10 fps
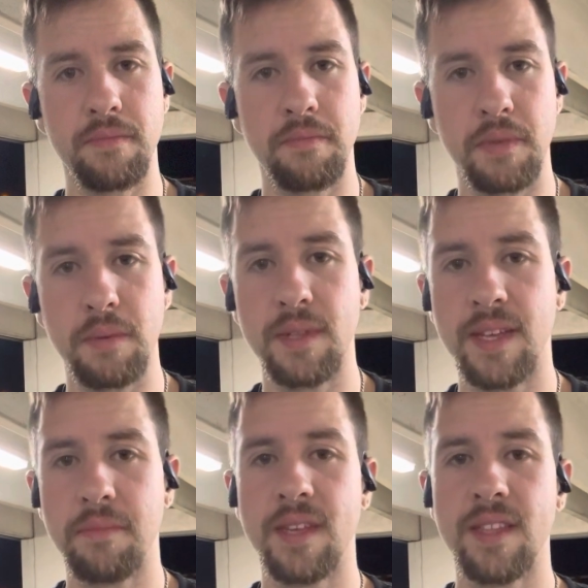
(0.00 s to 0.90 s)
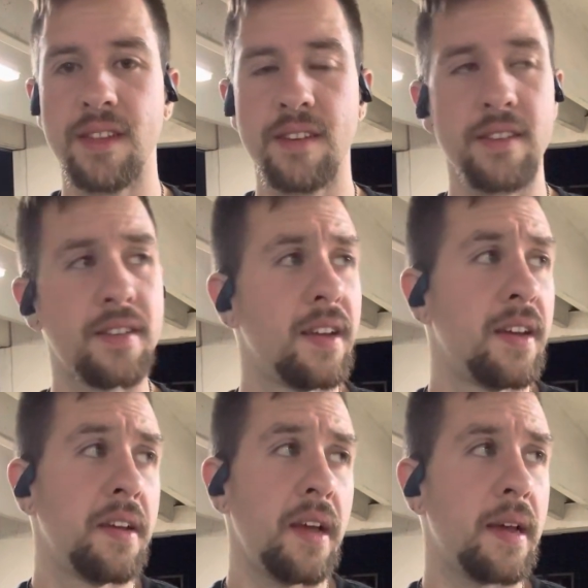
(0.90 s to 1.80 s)
people like me that are,
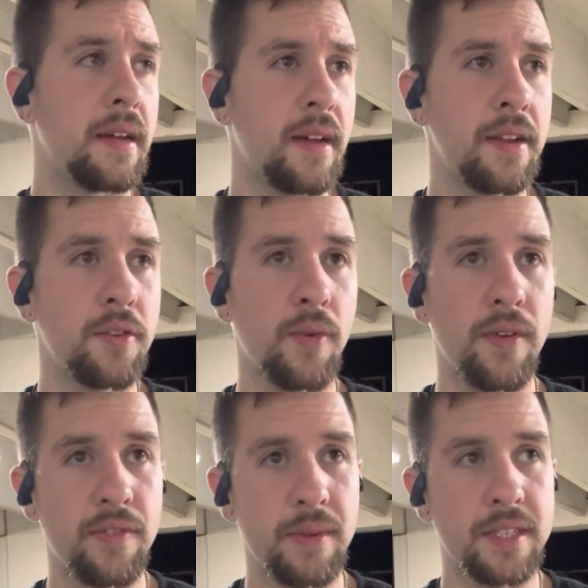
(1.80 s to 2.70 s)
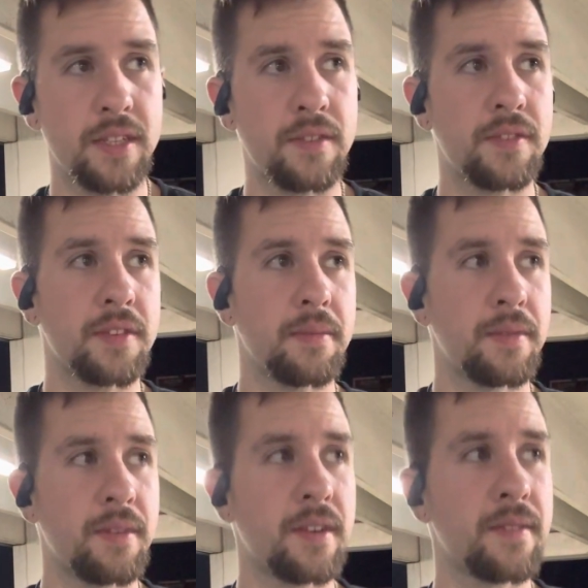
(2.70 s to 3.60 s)
I do well for myself, don't get me
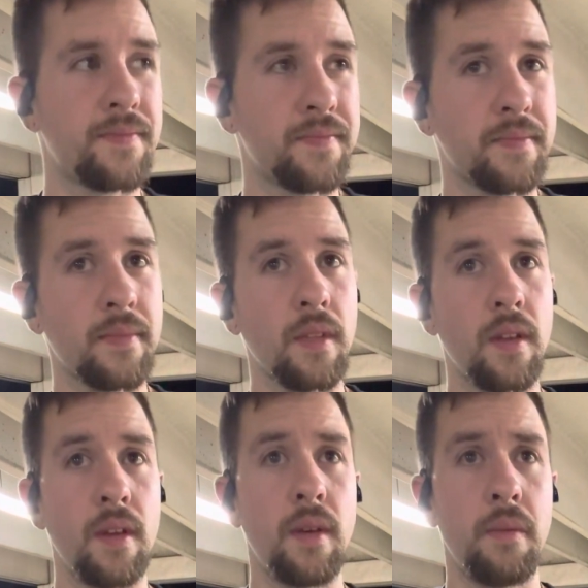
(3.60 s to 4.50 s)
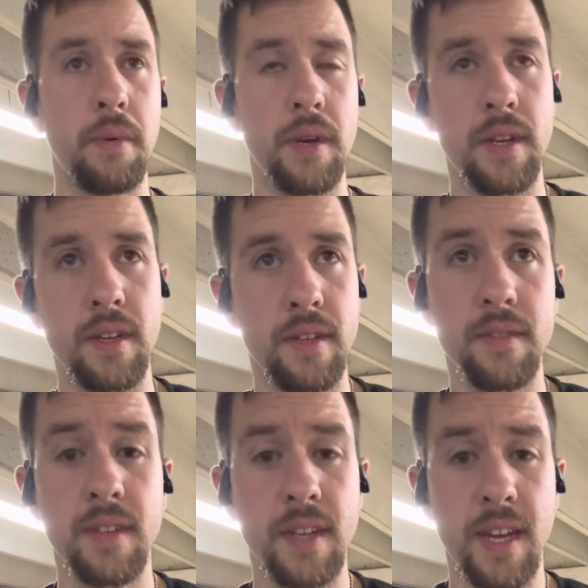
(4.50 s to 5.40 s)
wrong, but
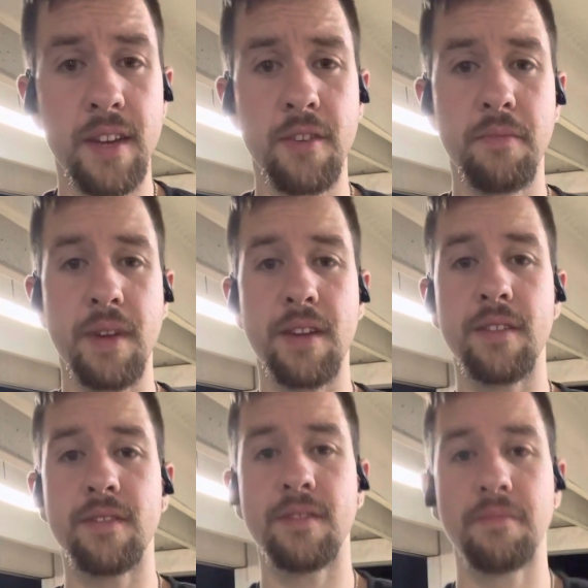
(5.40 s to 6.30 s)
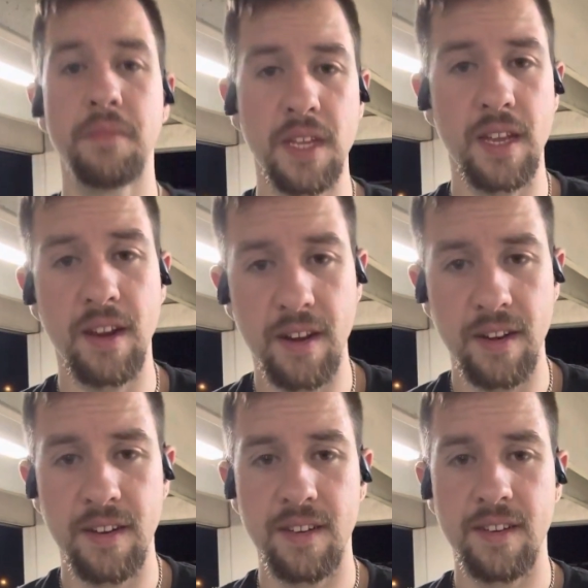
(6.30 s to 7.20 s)
I ain't no mega millionaire,
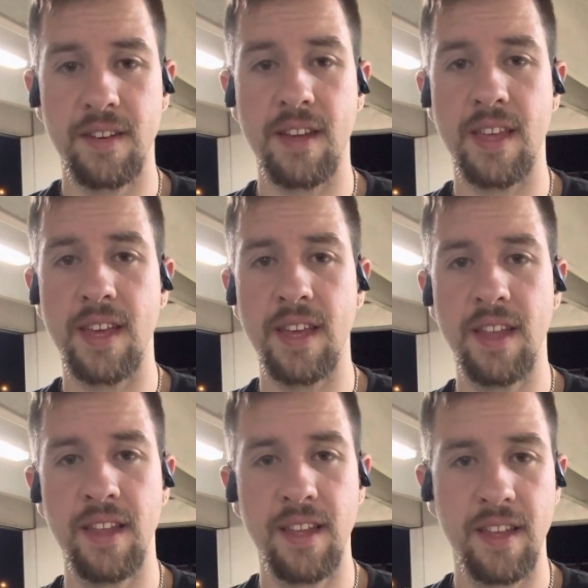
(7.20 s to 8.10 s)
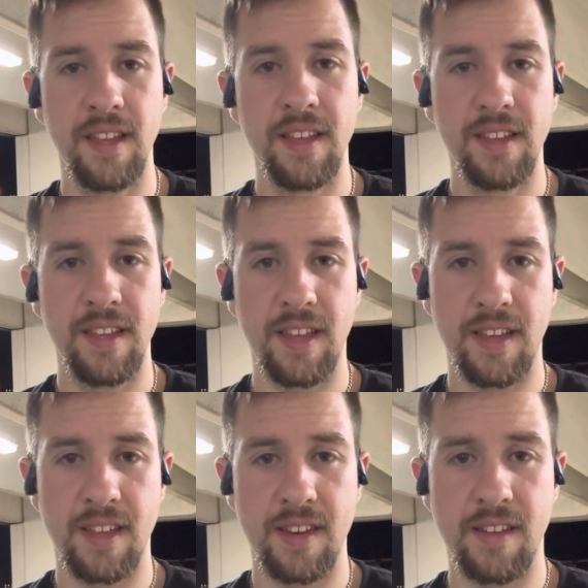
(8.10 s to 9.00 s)
not yet.
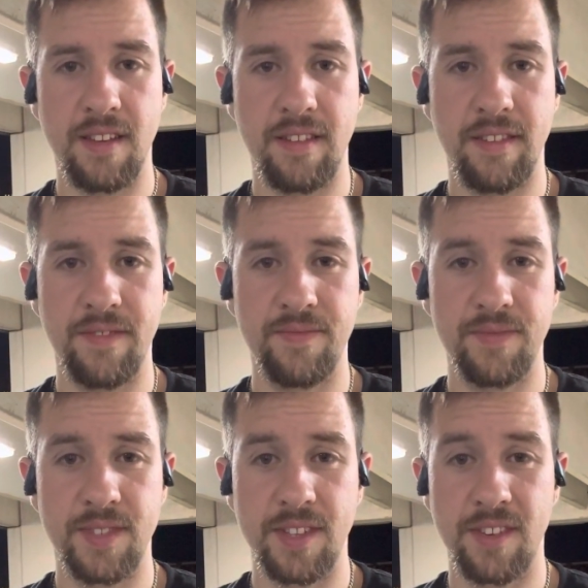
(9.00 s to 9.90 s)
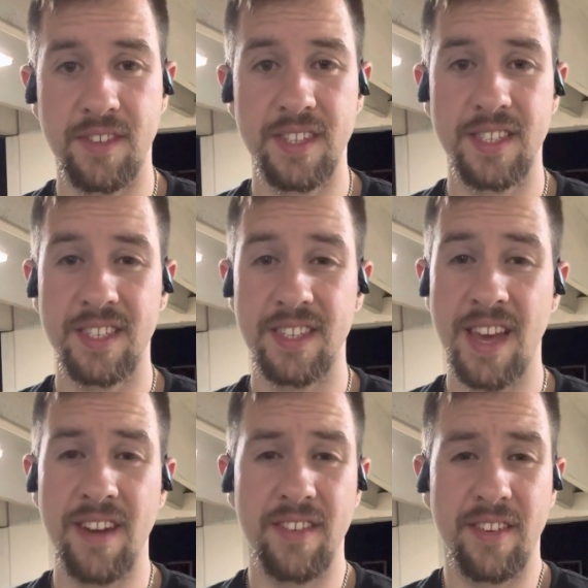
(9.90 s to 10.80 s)
And so it's, I
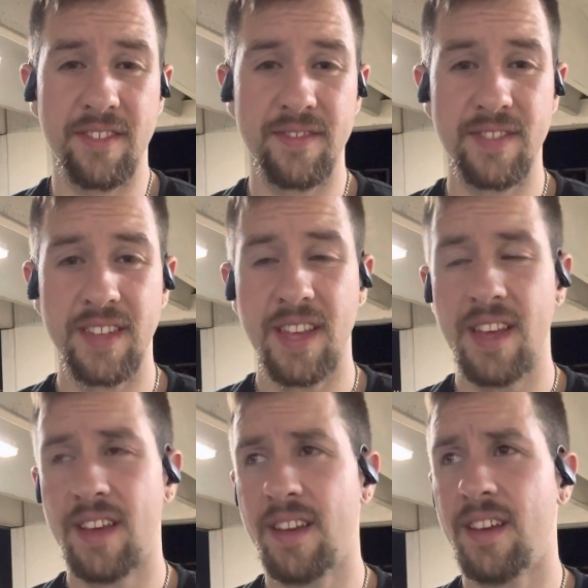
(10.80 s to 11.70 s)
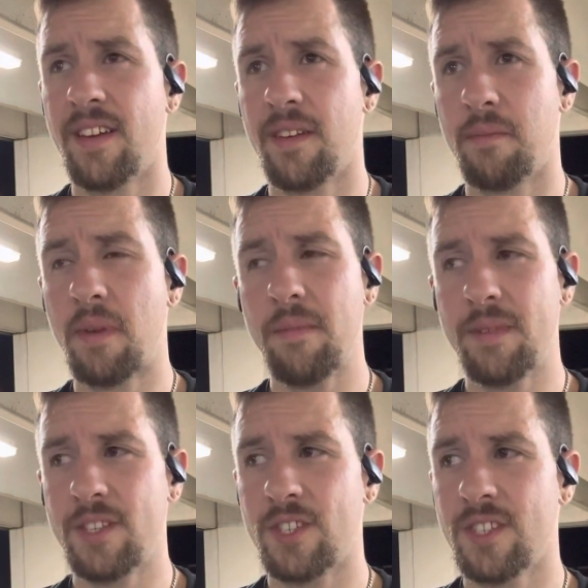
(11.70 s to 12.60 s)
don't know, my
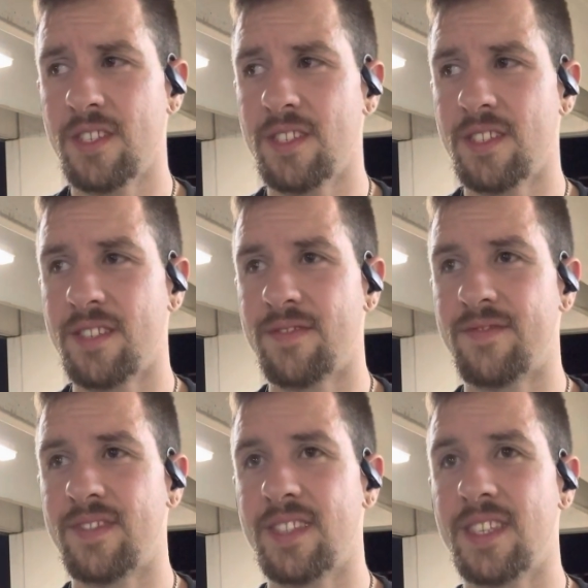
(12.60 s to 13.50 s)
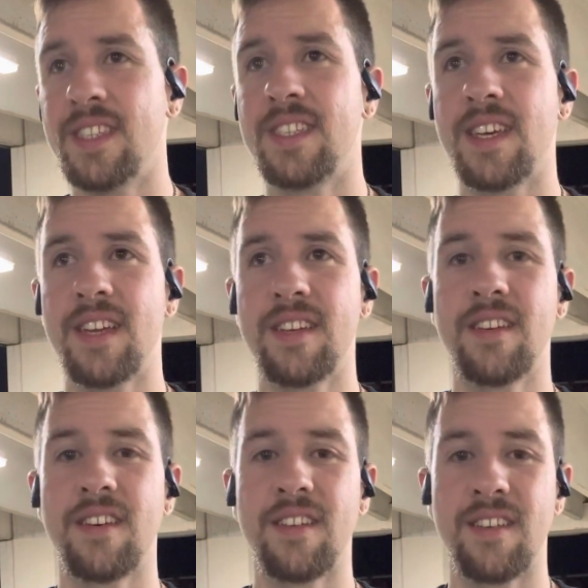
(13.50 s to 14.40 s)
mission is said and
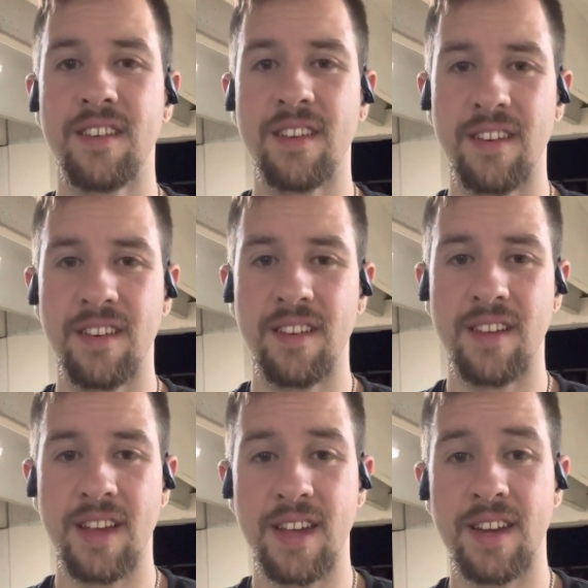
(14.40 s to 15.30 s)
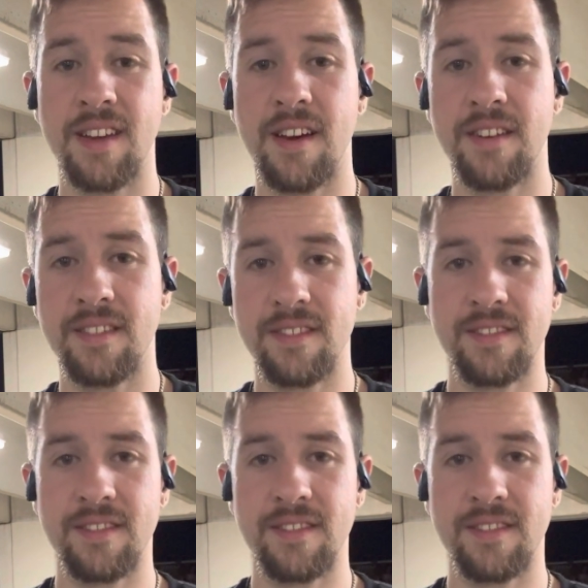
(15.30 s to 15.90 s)
done. I got a daughter.